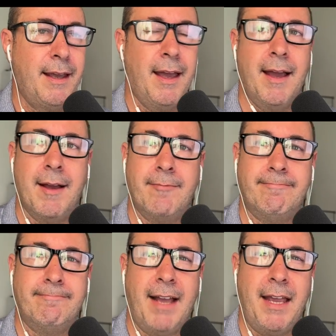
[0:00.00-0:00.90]

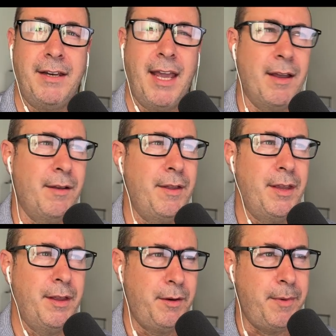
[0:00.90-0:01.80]
And yeah,
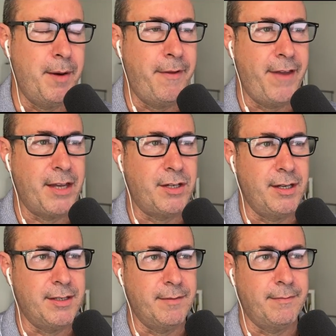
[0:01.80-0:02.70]
a little bit of
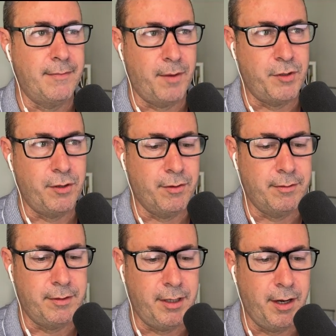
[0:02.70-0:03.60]
perfectionism, I'm
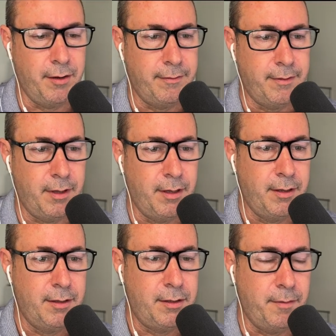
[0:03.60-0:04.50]
sure,
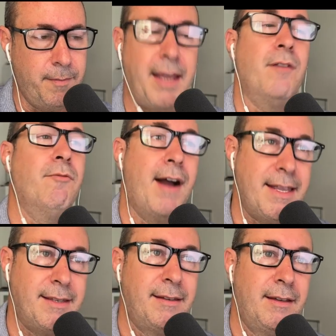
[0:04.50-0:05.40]
to make it
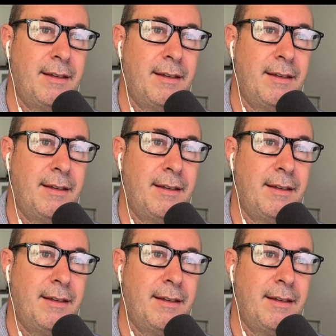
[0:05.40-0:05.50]
right.